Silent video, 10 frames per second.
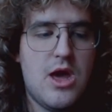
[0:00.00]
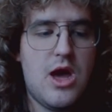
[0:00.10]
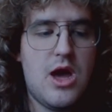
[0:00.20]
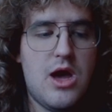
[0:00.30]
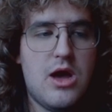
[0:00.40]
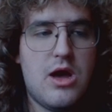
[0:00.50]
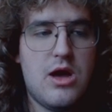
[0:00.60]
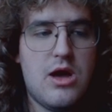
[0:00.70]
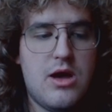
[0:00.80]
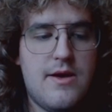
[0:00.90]

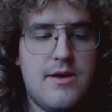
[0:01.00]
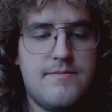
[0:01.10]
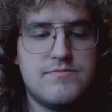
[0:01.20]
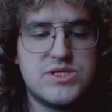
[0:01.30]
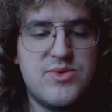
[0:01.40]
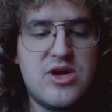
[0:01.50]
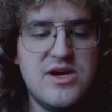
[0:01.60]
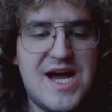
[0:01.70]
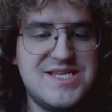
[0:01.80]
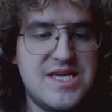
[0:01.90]
So we go
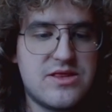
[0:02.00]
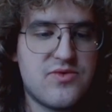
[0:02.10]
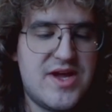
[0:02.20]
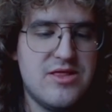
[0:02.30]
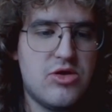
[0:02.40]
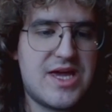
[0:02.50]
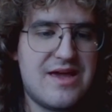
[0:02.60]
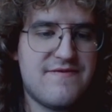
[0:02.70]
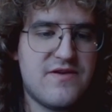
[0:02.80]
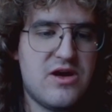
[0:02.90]
knight c3,
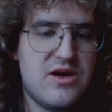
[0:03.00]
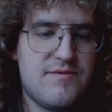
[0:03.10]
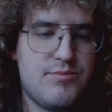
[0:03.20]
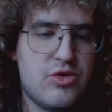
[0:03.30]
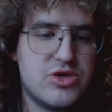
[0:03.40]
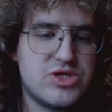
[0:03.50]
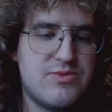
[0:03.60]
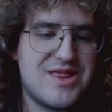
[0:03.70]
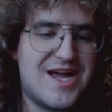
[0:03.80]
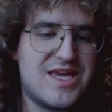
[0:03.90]
looking for push
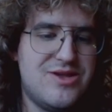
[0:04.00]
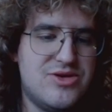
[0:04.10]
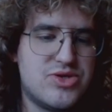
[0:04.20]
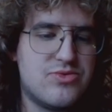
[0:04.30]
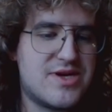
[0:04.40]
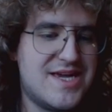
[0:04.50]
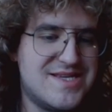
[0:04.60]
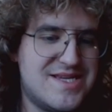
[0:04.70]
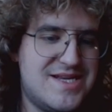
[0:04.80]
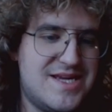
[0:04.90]
with like a usual
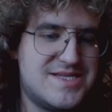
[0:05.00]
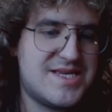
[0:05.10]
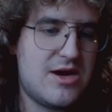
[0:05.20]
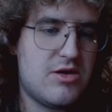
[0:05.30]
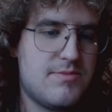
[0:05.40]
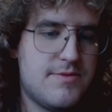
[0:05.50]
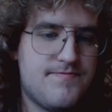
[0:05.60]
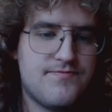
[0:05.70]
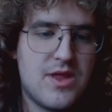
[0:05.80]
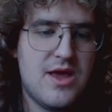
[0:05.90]
King's Indian setup.
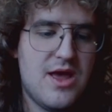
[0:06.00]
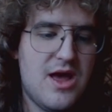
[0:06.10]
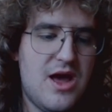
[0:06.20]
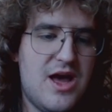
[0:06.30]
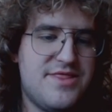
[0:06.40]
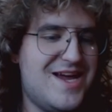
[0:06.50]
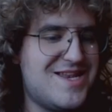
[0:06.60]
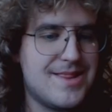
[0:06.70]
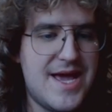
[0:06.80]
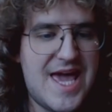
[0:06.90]
They
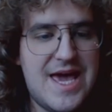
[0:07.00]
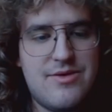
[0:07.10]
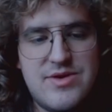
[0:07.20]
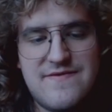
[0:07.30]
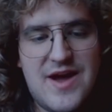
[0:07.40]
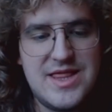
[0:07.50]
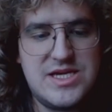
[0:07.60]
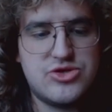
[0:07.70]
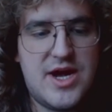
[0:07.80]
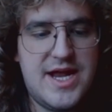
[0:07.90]
delay it. We finally
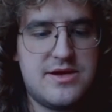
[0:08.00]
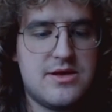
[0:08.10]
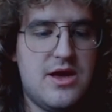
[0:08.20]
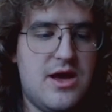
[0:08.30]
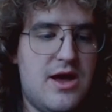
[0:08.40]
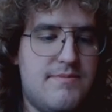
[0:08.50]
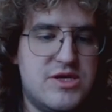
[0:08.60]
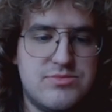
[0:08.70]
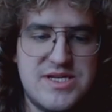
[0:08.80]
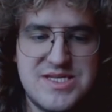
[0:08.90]
trade
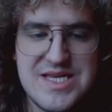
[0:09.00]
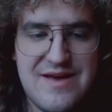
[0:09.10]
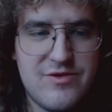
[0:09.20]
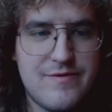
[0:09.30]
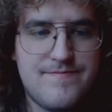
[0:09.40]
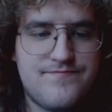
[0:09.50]
bishop d7.